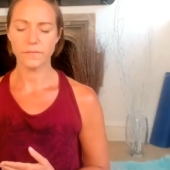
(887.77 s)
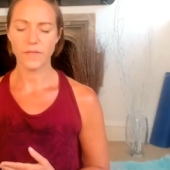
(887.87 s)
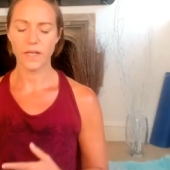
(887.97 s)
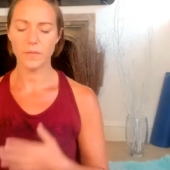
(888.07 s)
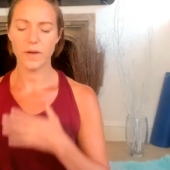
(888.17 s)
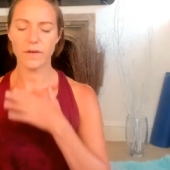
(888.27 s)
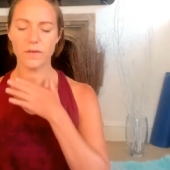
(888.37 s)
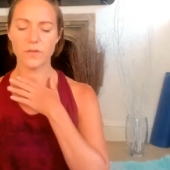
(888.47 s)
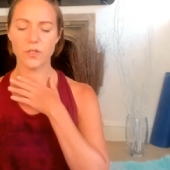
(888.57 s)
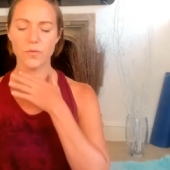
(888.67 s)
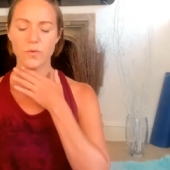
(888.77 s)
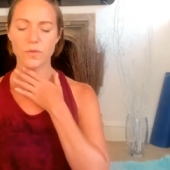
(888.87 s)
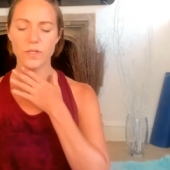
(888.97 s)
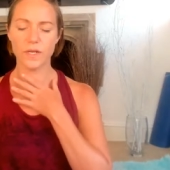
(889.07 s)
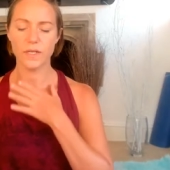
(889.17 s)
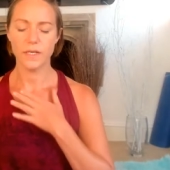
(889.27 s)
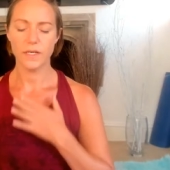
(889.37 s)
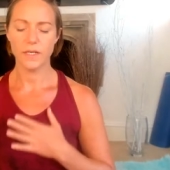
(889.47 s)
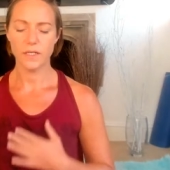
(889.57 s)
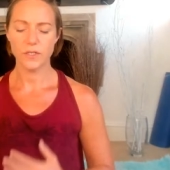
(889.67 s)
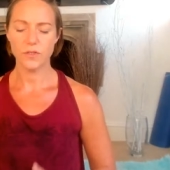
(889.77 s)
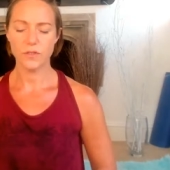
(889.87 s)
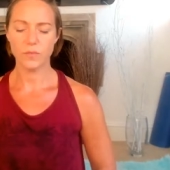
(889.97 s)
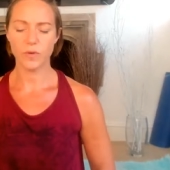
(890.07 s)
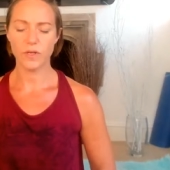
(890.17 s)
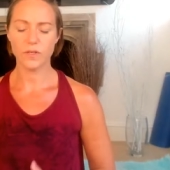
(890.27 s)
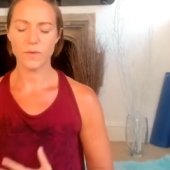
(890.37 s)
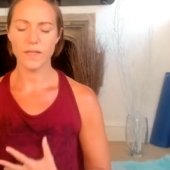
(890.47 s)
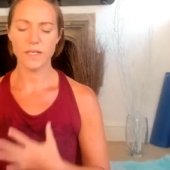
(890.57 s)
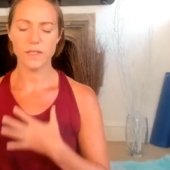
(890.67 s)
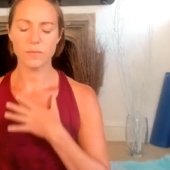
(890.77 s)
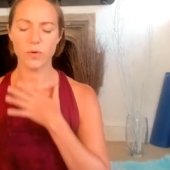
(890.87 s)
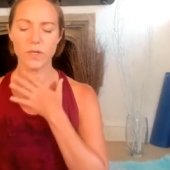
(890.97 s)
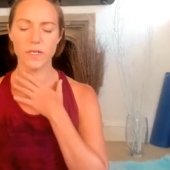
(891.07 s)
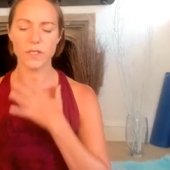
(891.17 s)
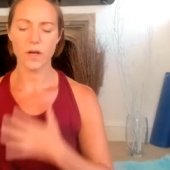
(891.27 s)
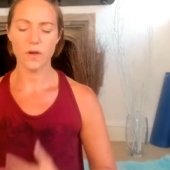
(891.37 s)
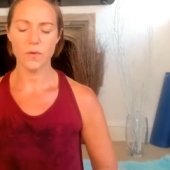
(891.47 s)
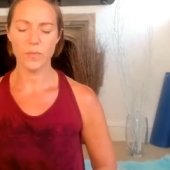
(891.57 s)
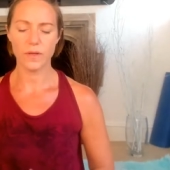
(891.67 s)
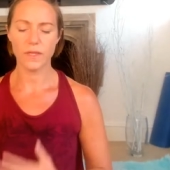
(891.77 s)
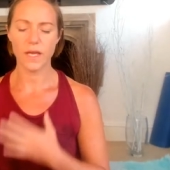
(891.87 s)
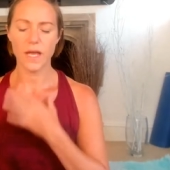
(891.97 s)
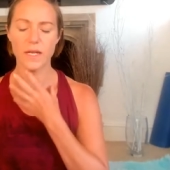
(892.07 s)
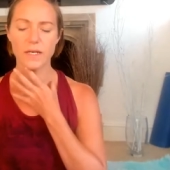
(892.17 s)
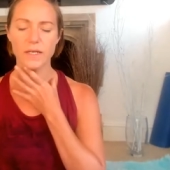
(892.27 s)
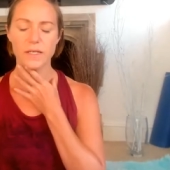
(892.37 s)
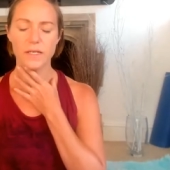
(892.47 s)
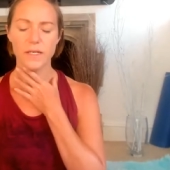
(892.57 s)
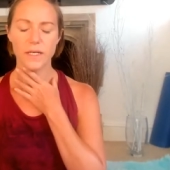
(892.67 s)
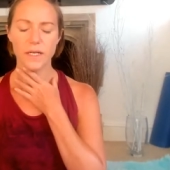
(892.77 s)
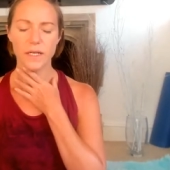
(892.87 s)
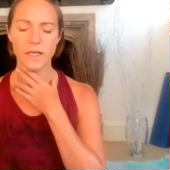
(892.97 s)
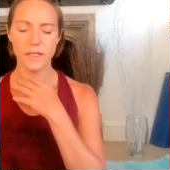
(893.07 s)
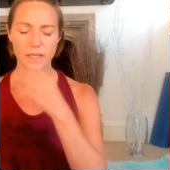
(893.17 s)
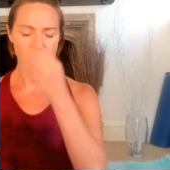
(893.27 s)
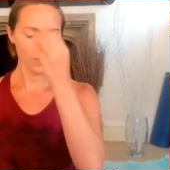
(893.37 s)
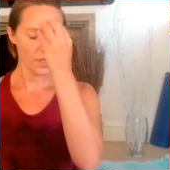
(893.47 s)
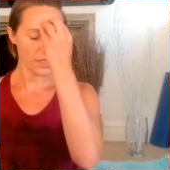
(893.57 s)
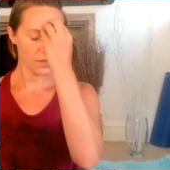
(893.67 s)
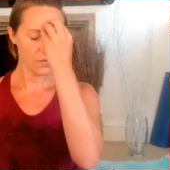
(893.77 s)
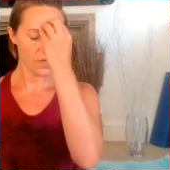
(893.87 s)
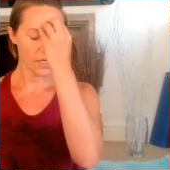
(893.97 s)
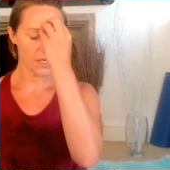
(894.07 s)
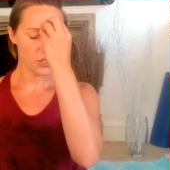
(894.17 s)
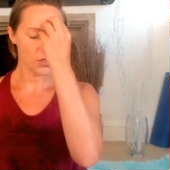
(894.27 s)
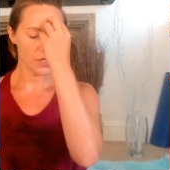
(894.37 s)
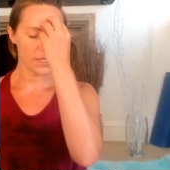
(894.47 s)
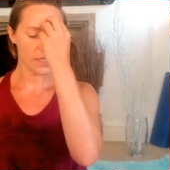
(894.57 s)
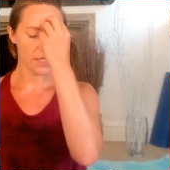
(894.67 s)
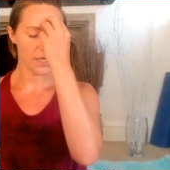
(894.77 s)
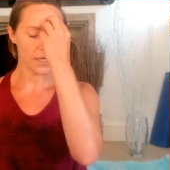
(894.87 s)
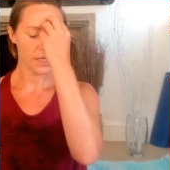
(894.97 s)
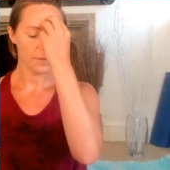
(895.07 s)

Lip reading: Anywhere else you want to, let's use the body, because when this body is open, then we can really tune into that